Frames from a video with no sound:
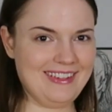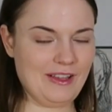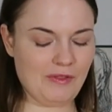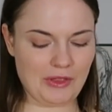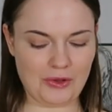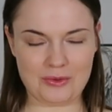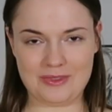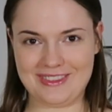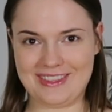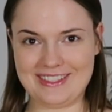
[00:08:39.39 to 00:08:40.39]
even
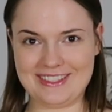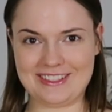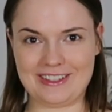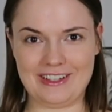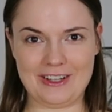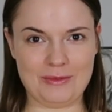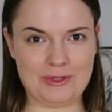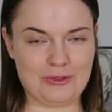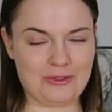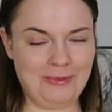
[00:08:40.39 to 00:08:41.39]
though this is a little
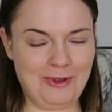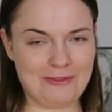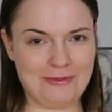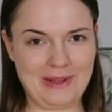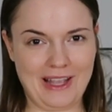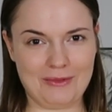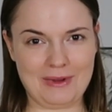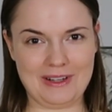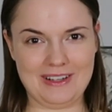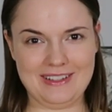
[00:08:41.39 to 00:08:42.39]
bit too small for me, I
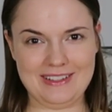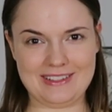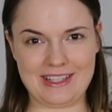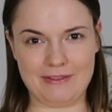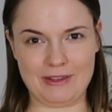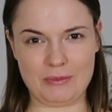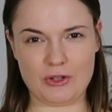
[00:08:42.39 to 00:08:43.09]
will save it.